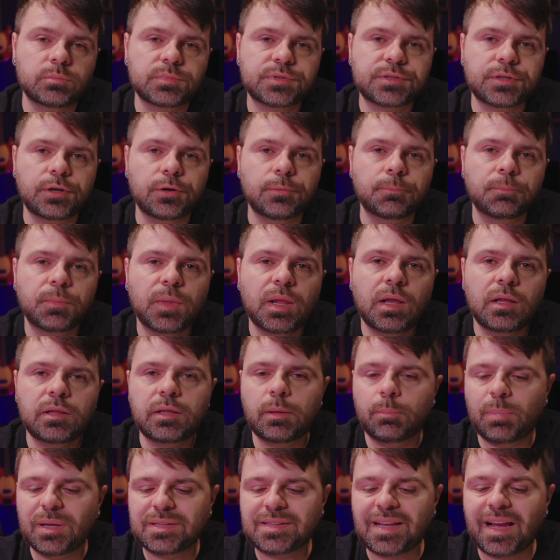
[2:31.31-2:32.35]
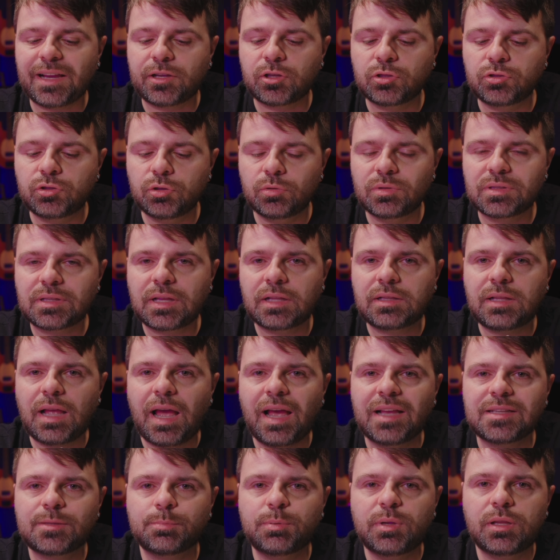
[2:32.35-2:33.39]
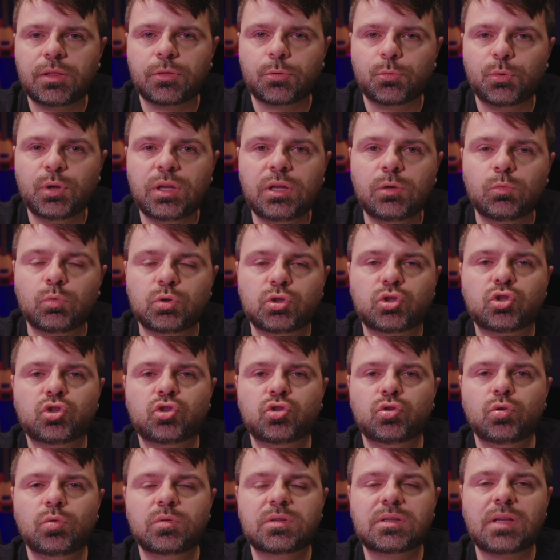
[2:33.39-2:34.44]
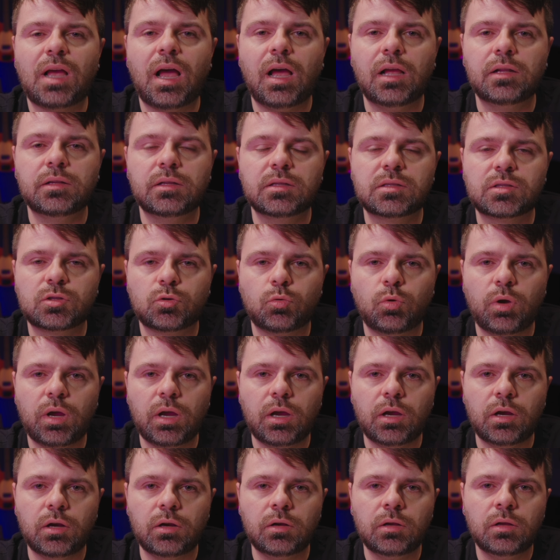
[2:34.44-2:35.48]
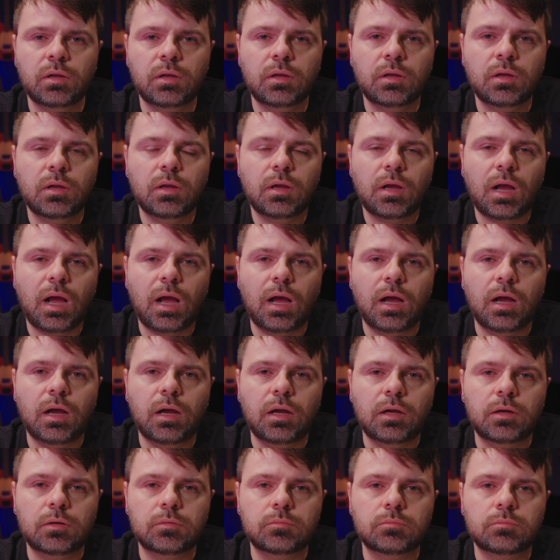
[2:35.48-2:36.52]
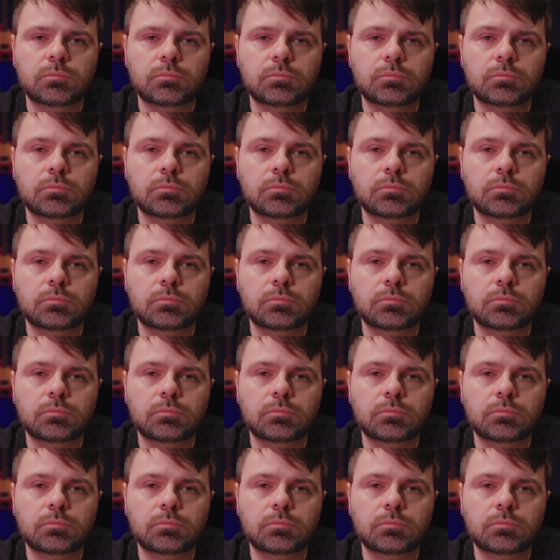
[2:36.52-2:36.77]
So the best I could do is get the SP3, which shoots on the square Fujifilm